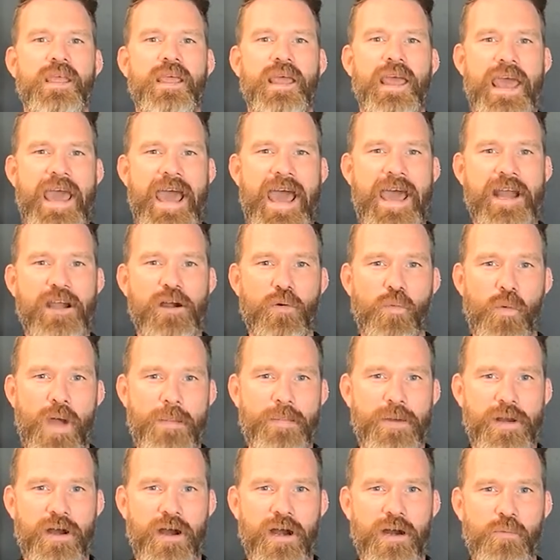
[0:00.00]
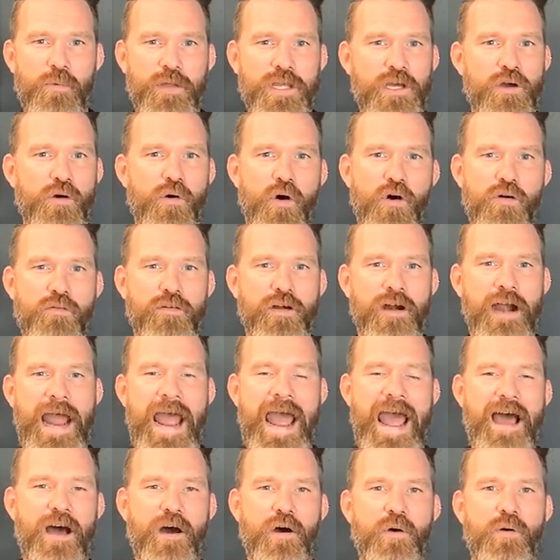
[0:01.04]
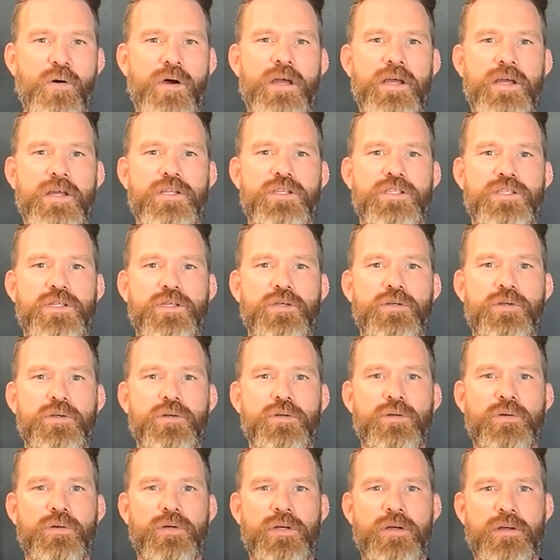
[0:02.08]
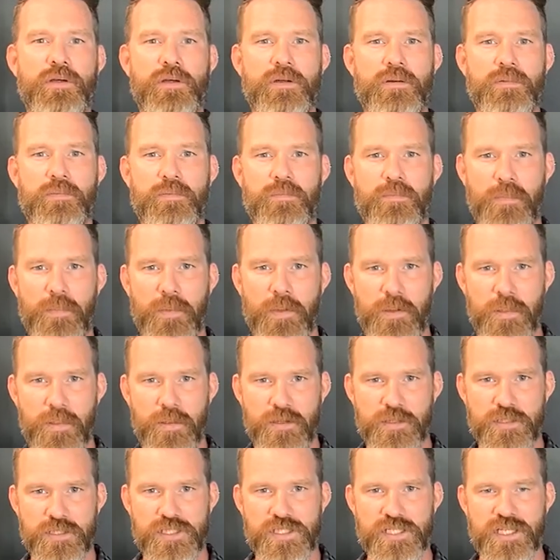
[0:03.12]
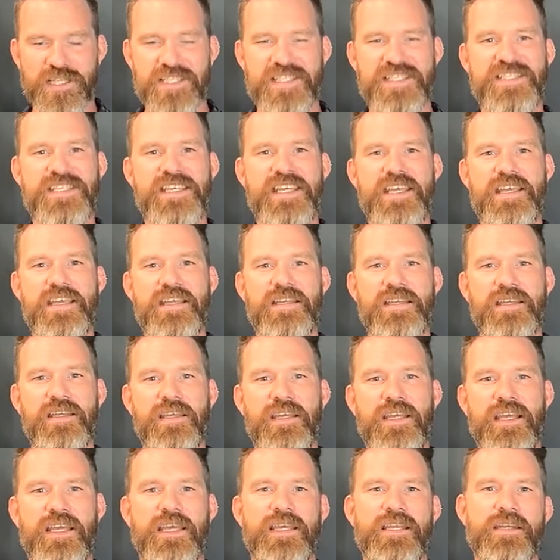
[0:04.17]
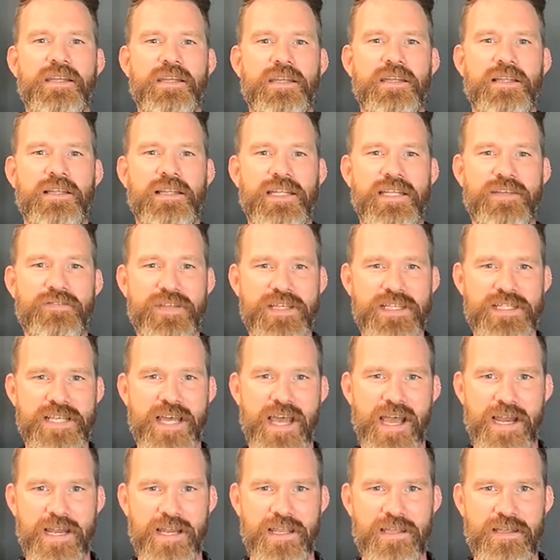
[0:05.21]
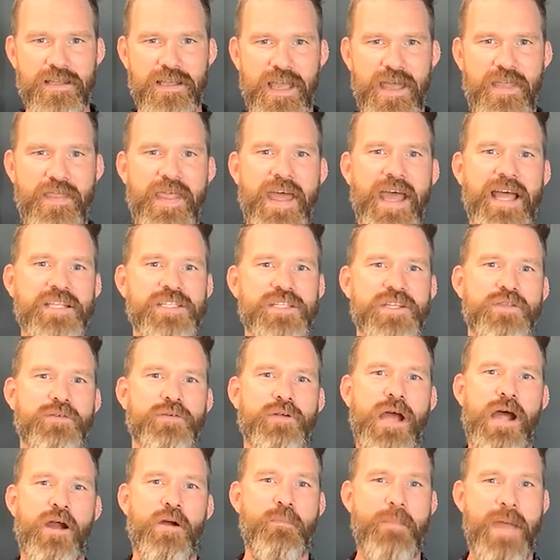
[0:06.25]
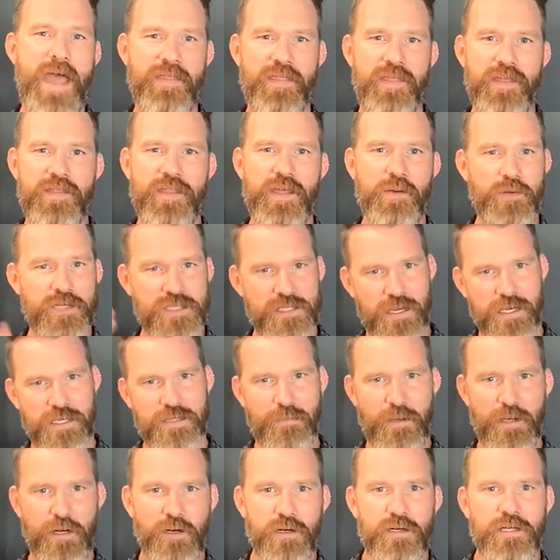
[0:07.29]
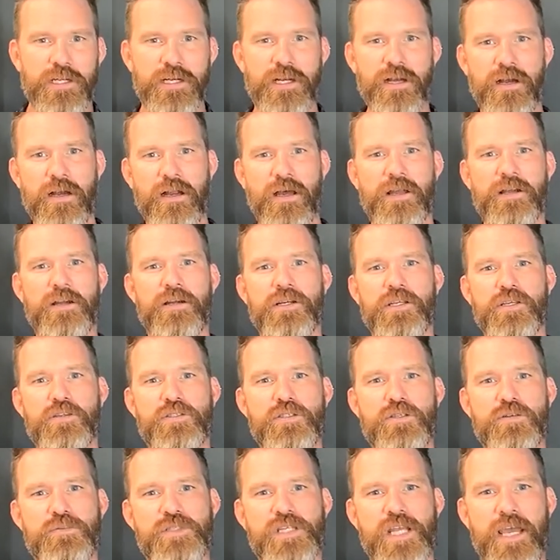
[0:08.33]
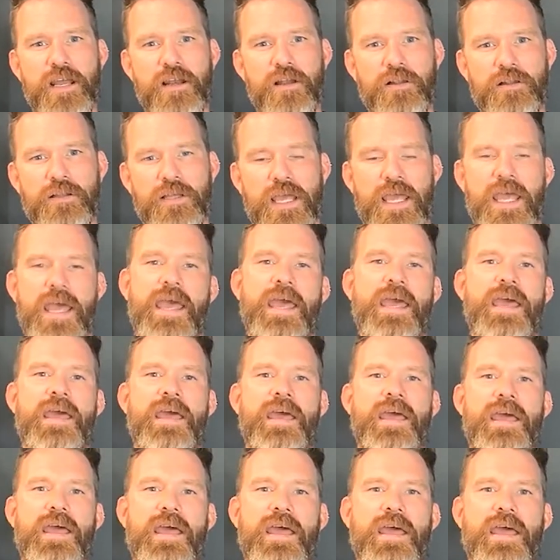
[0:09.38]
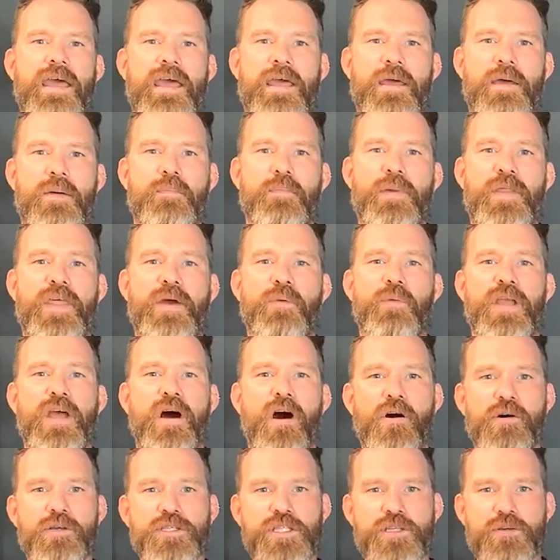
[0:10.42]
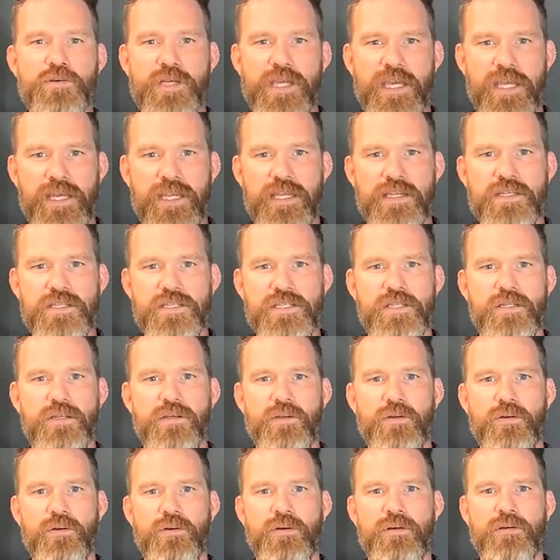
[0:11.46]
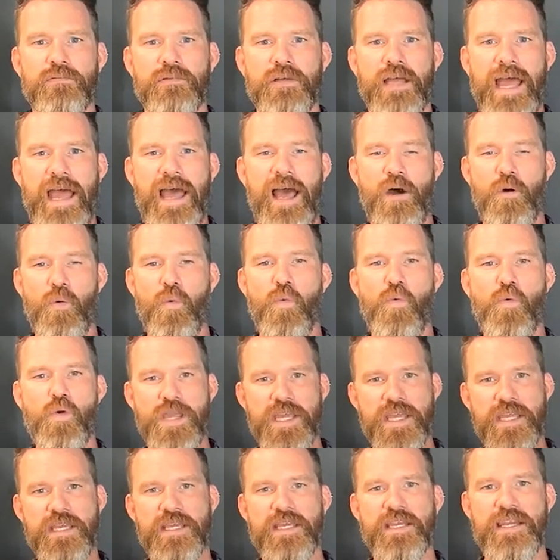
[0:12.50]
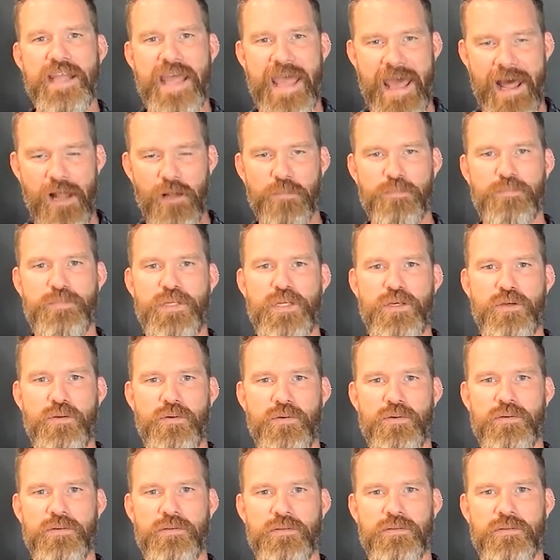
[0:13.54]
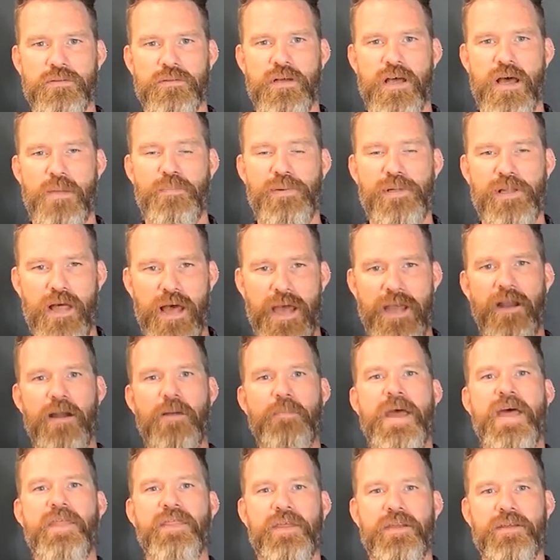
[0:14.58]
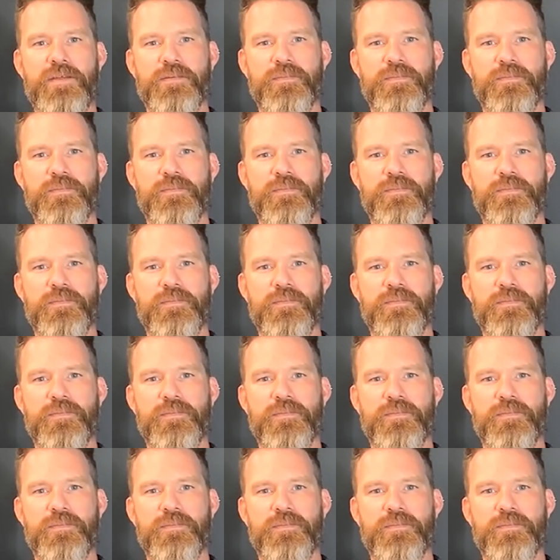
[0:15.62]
At our webinar, we go over how to succeed in living tiny, and that's through our method that we talked about earlier on our YouTube channel. But then we also get into how we can help you apply our method.